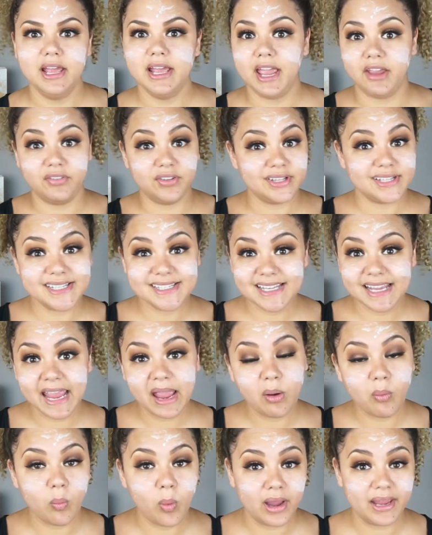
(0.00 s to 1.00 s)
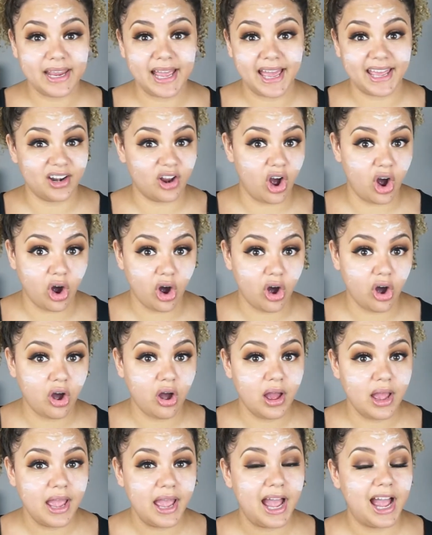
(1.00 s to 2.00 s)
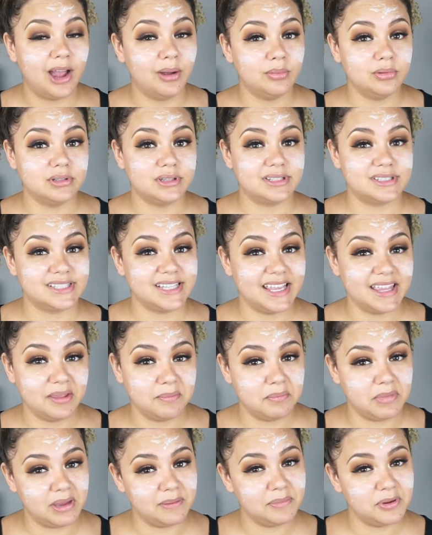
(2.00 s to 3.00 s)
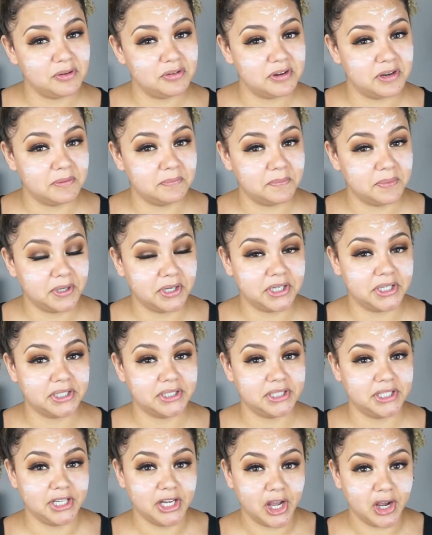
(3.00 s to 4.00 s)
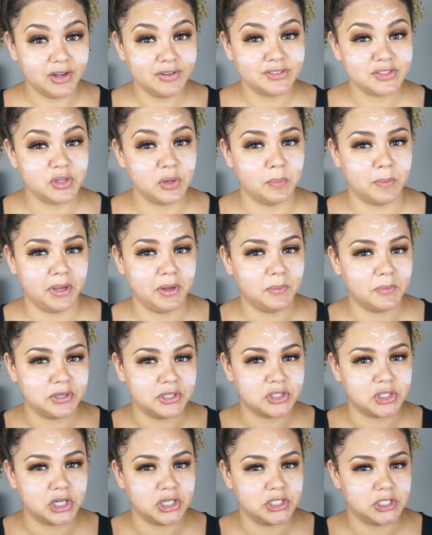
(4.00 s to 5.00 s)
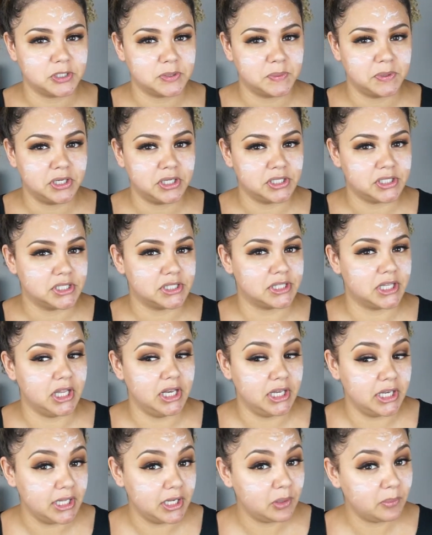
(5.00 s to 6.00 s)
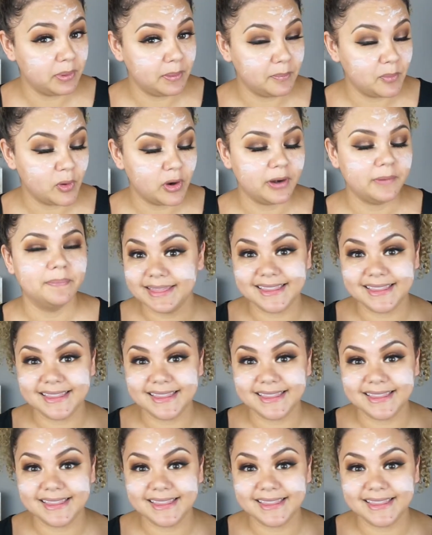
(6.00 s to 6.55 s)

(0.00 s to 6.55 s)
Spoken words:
If it doesn't get white at all, I would say that maybe you didn't put enough, so you might wanna try just putting just a little bit more.